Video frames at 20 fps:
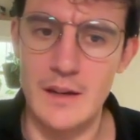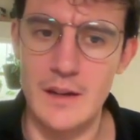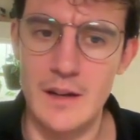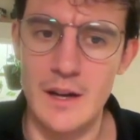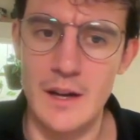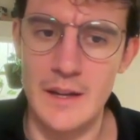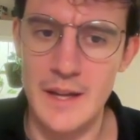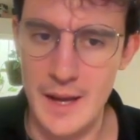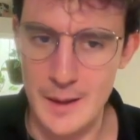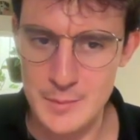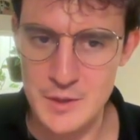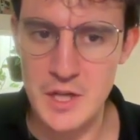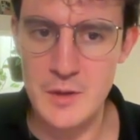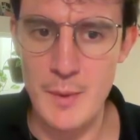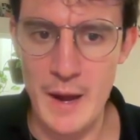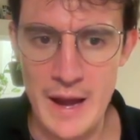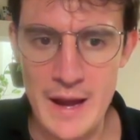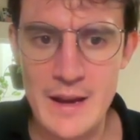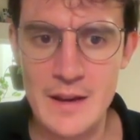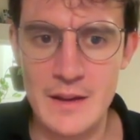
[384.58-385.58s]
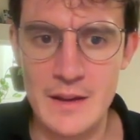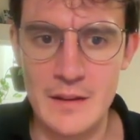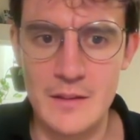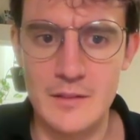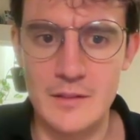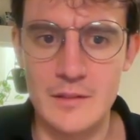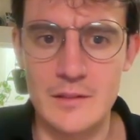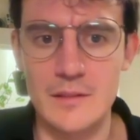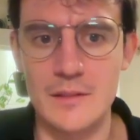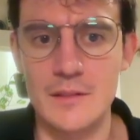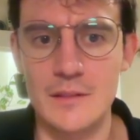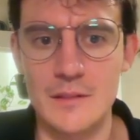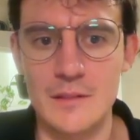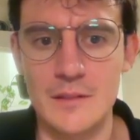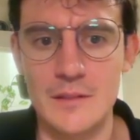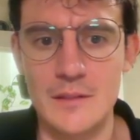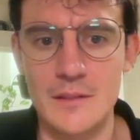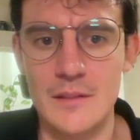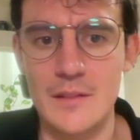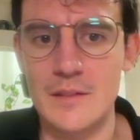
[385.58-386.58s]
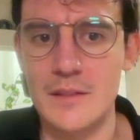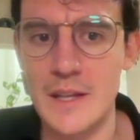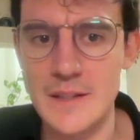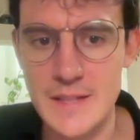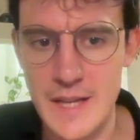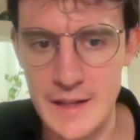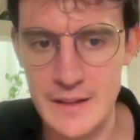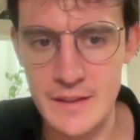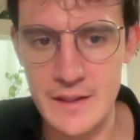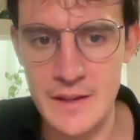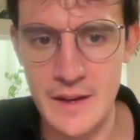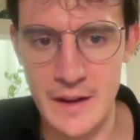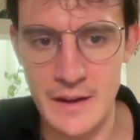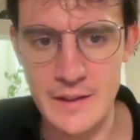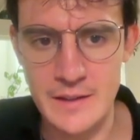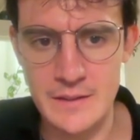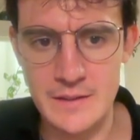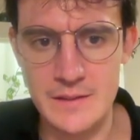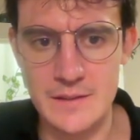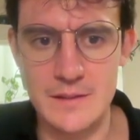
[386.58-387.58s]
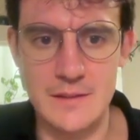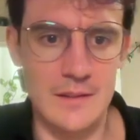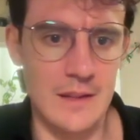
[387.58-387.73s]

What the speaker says: I capture back. They take the knight,